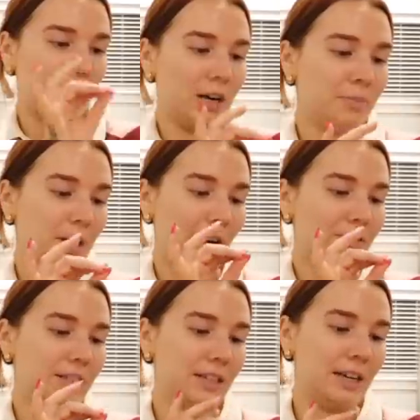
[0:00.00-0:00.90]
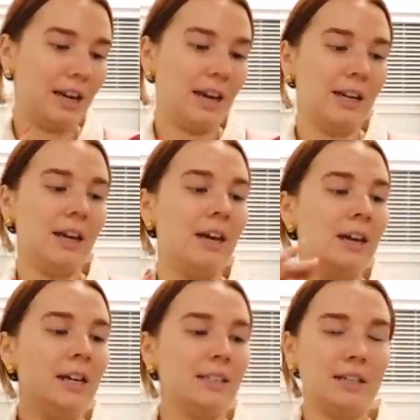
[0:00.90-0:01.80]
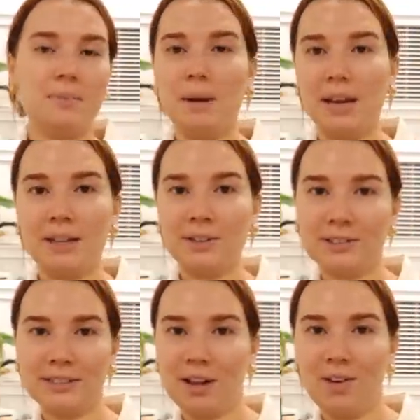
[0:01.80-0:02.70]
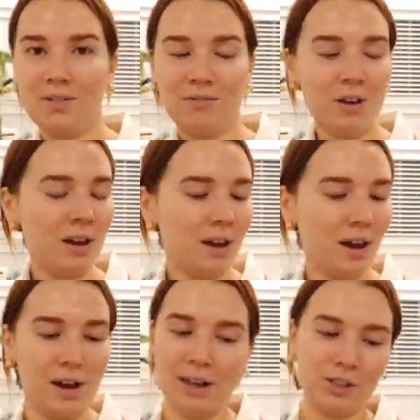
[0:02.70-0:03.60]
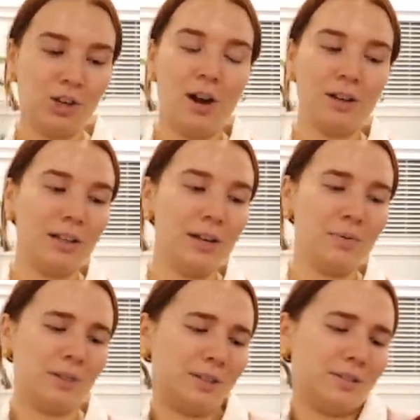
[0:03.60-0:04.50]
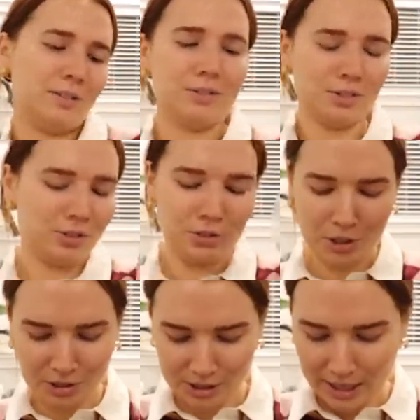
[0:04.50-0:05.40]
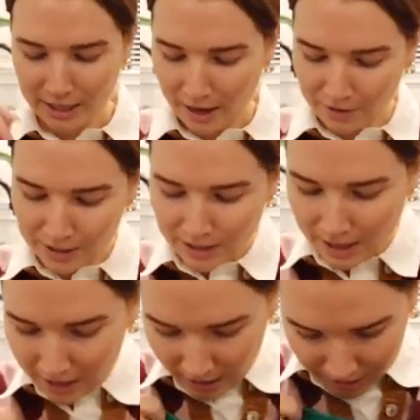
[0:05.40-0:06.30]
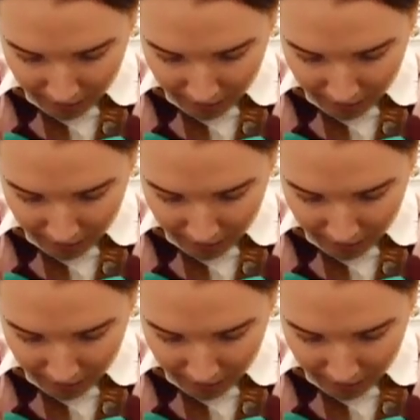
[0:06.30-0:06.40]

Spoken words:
kind of put everything in to make yourself a hot chocolate with your little stir stick and everything. I